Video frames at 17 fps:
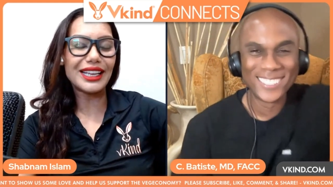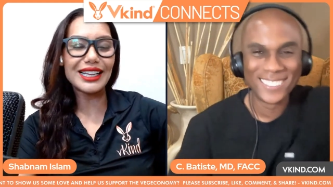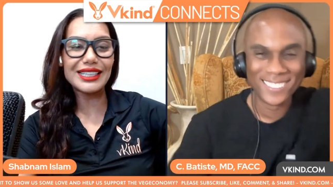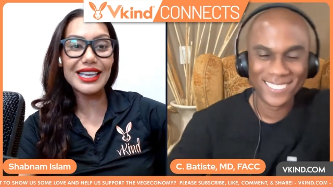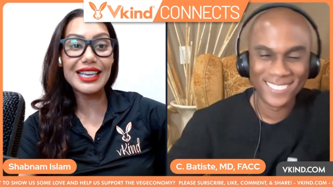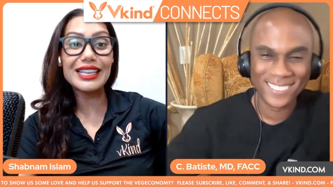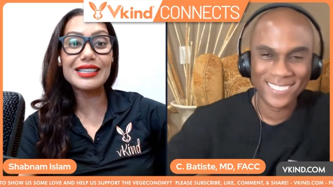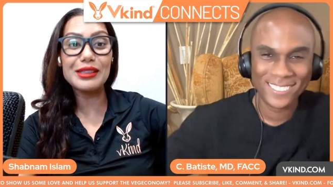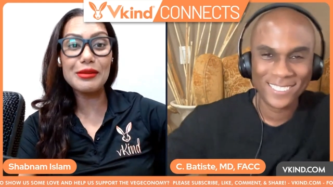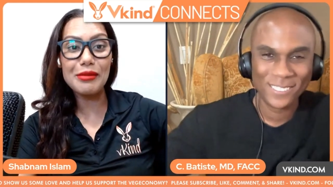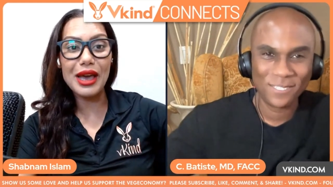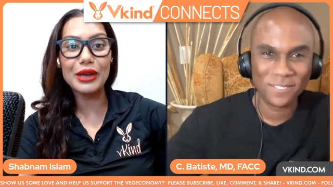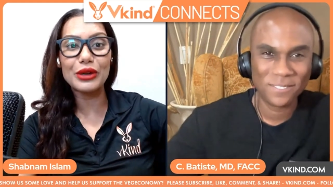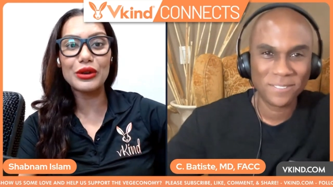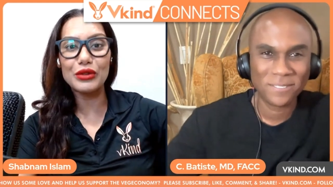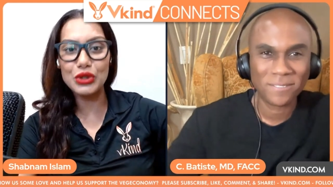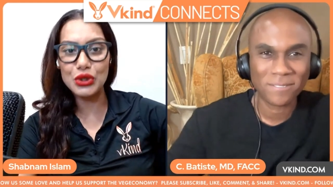Speaker 1: It it is a
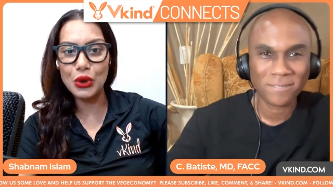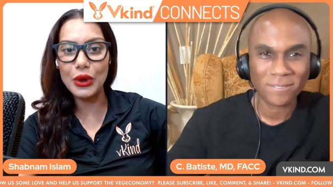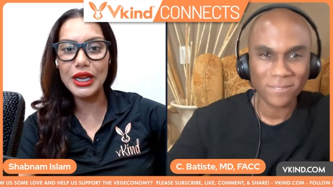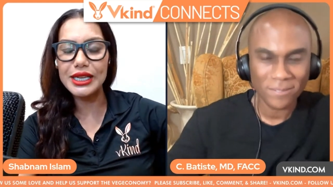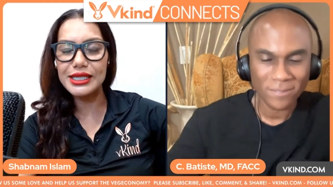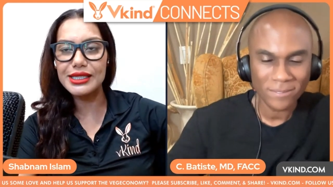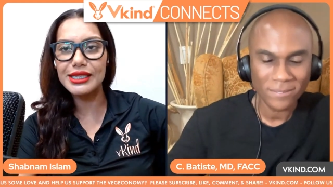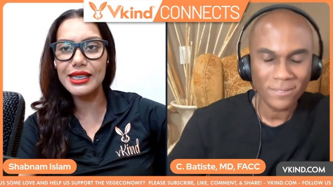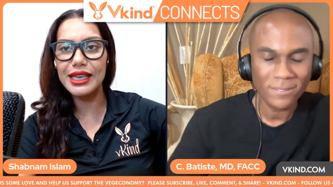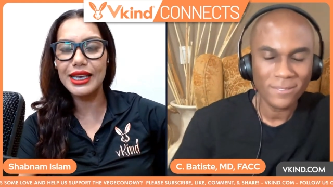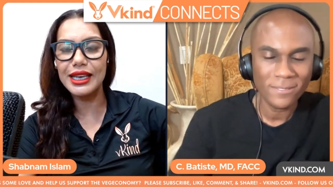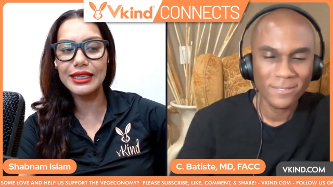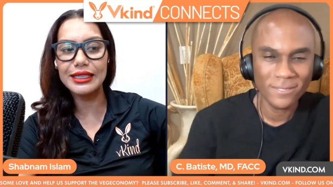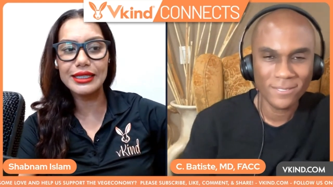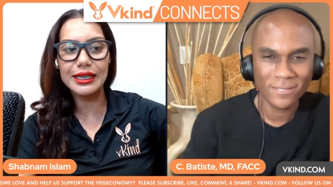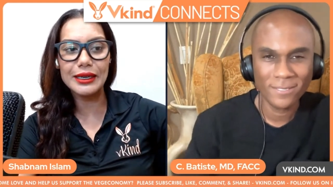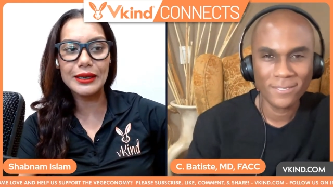matter of choice
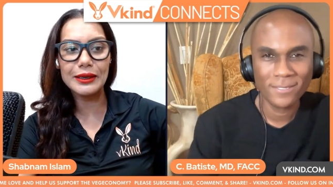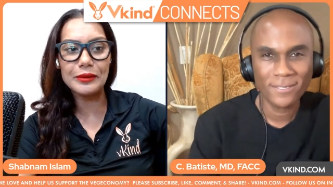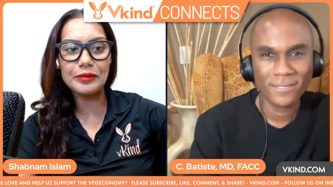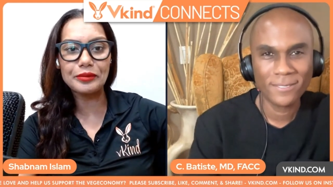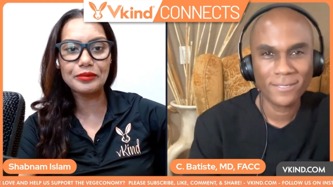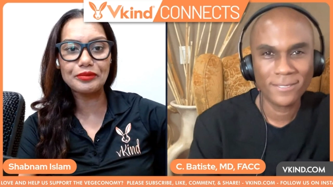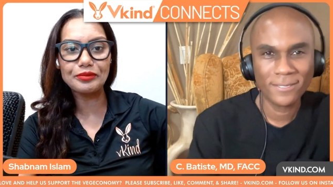and um